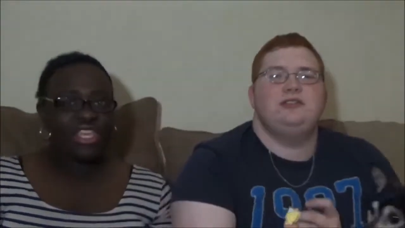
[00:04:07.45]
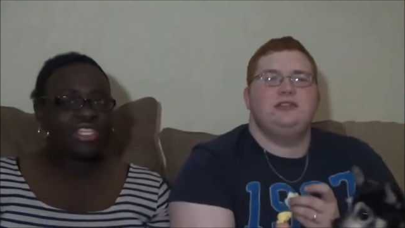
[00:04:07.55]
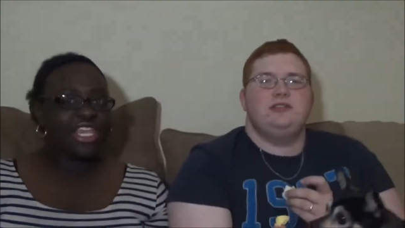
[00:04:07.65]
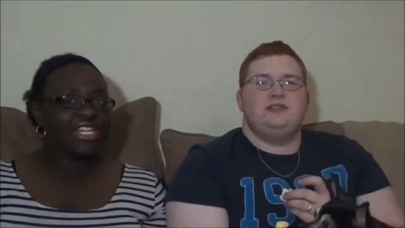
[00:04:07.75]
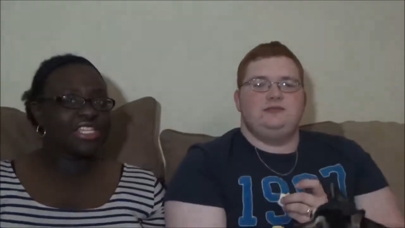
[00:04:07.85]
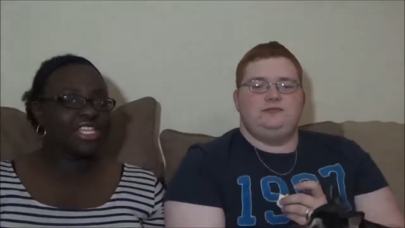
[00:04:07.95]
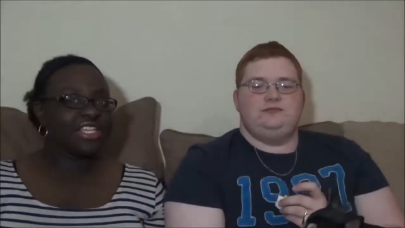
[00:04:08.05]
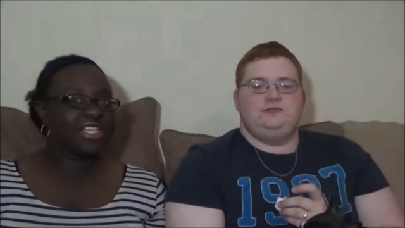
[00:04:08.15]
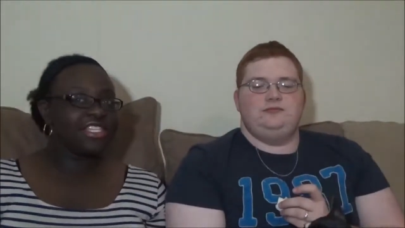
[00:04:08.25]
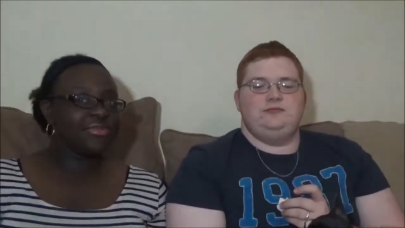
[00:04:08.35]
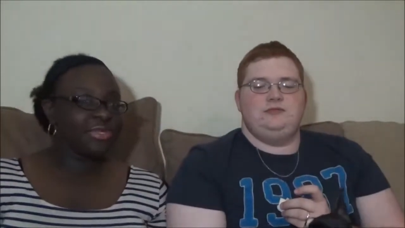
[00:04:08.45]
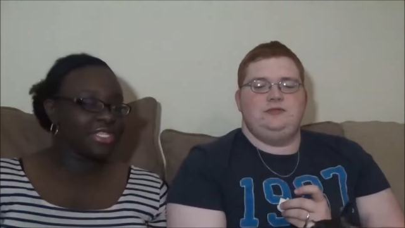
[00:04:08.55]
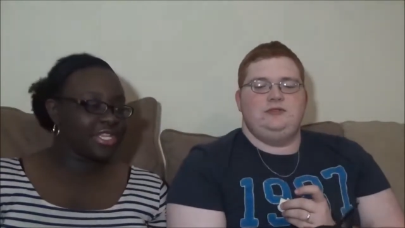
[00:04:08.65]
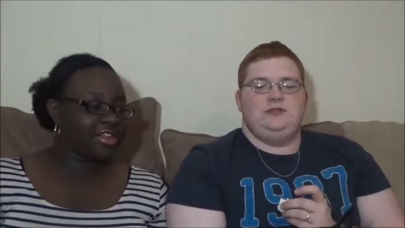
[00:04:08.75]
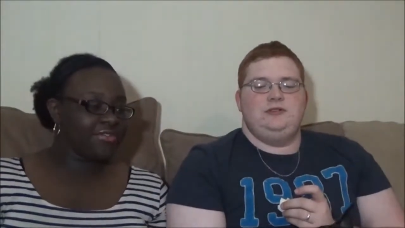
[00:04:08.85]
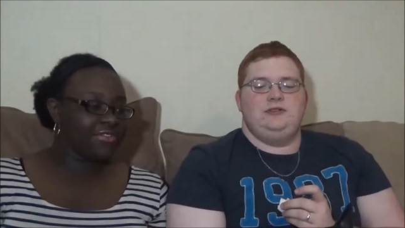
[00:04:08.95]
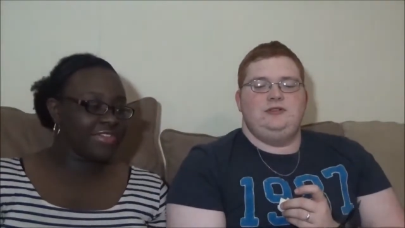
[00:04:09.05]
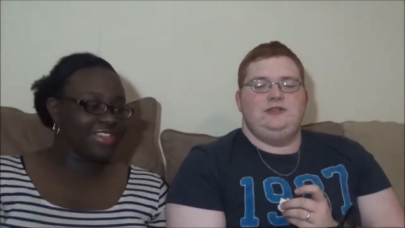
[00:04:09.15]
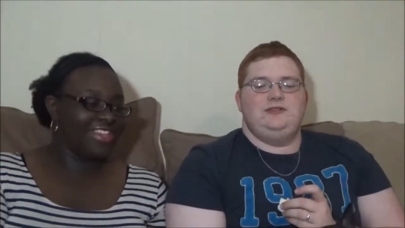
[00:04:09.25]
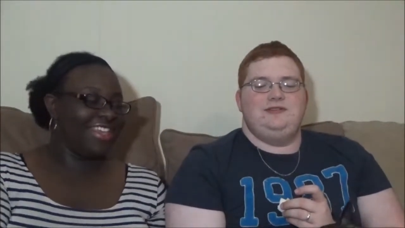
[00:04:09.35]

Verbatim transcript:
Speaker 1: kind of stink. Izzy wants to eat off your finger.